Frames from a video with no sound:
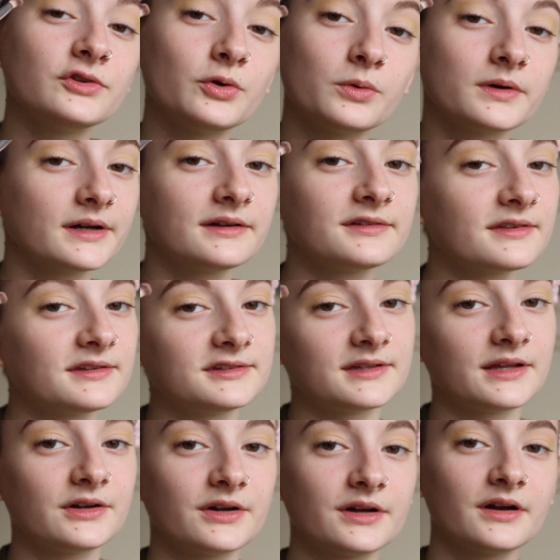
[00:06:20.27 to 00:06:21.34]
towards the
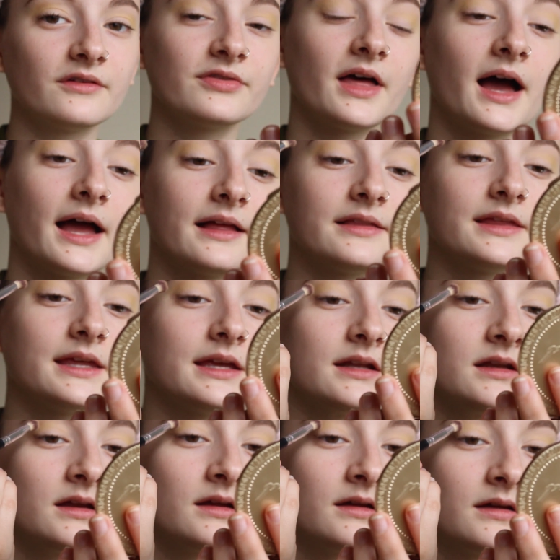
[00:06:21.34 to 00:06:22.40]
center of the eyelid.